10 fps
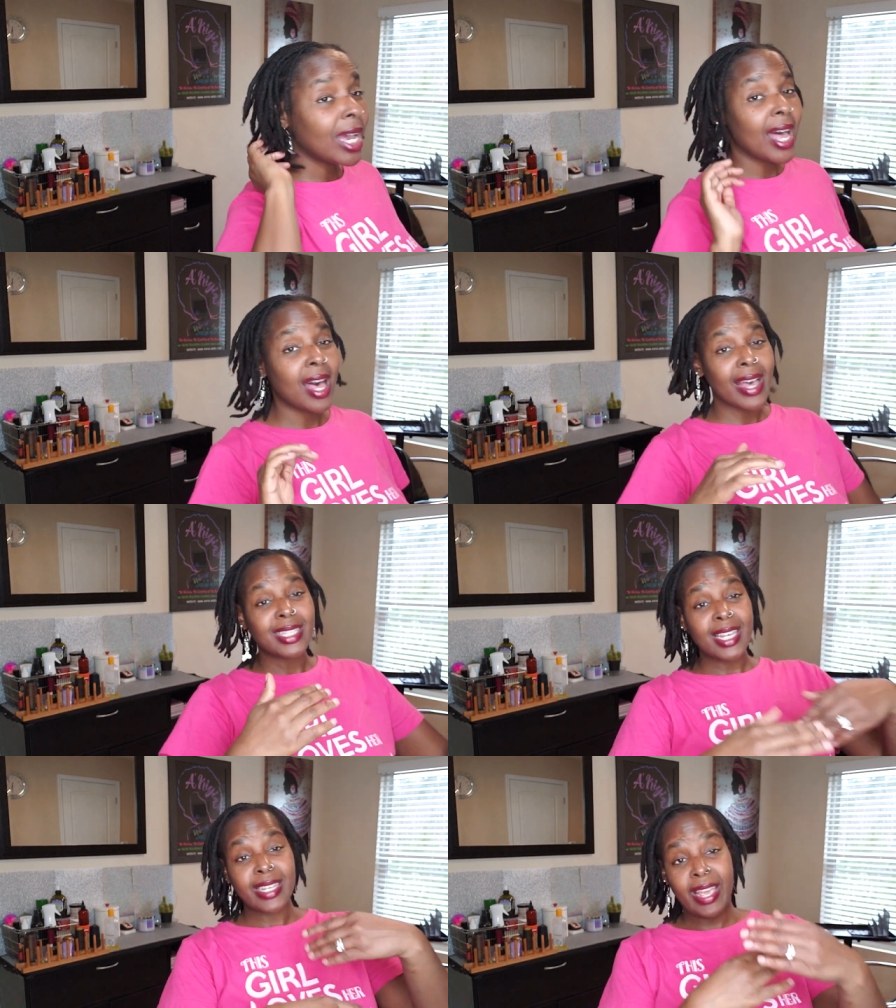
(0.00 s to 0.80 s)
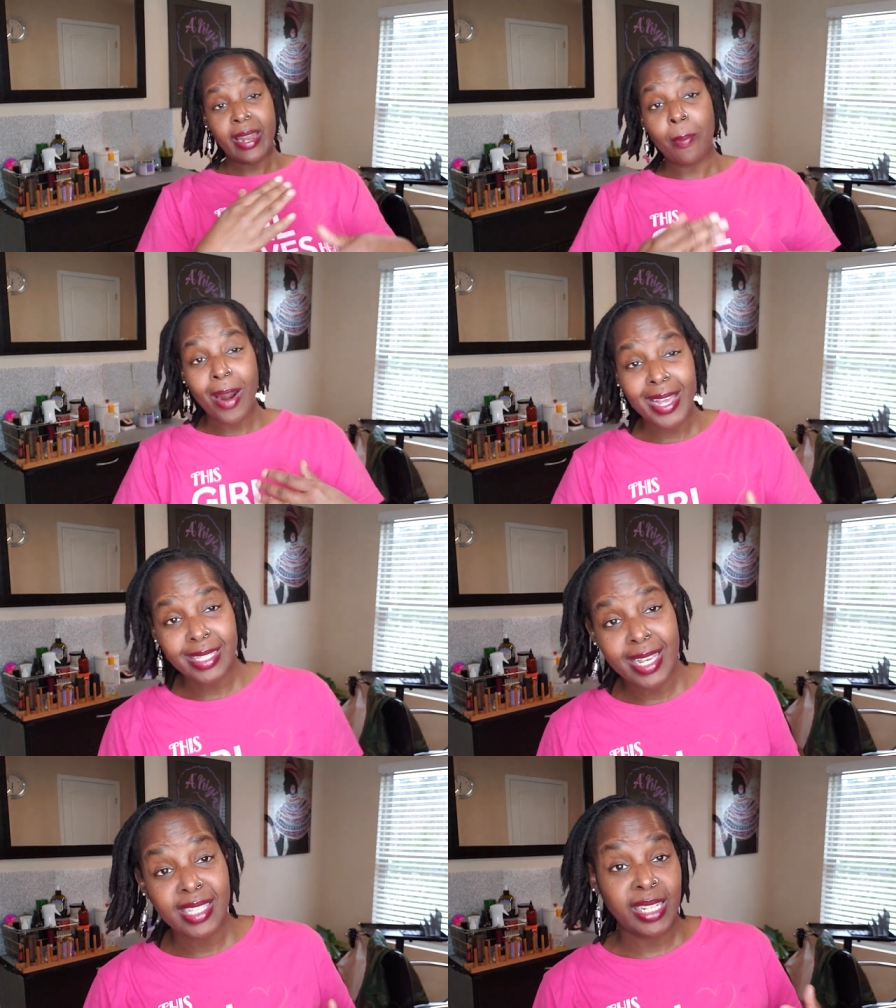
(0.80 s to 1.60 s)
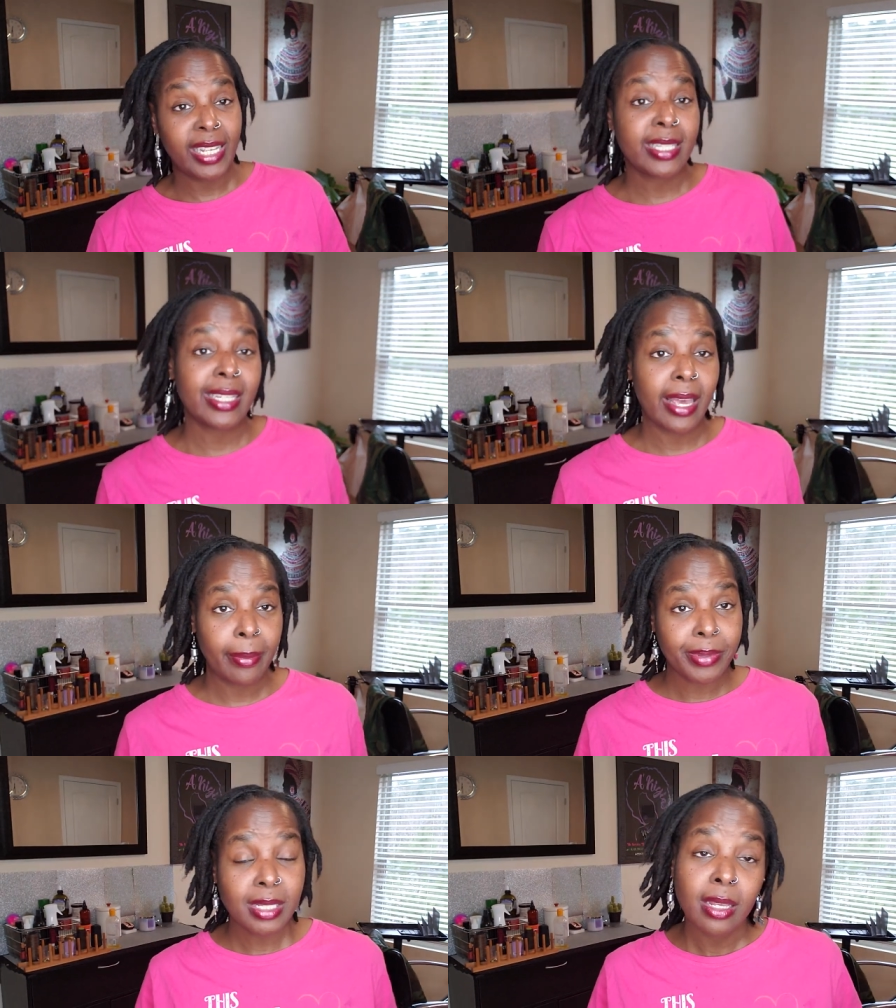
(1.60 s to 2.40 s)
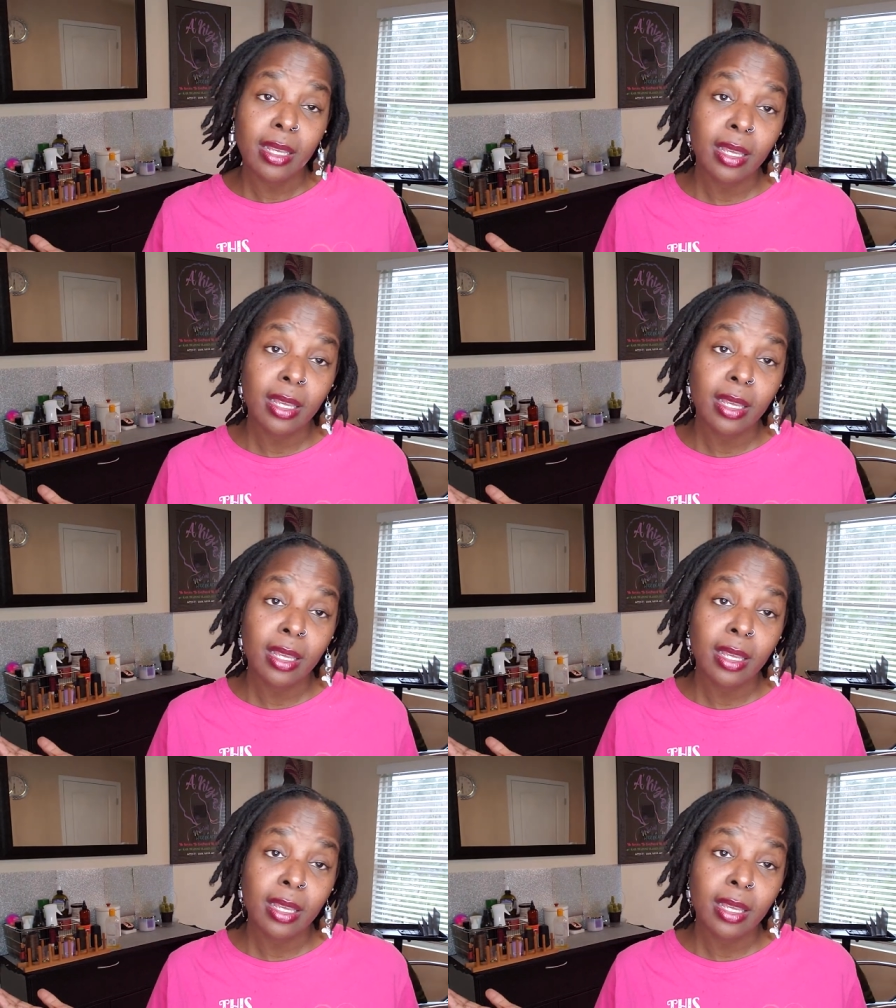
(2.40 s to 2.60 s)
guys, is in a process and in steps.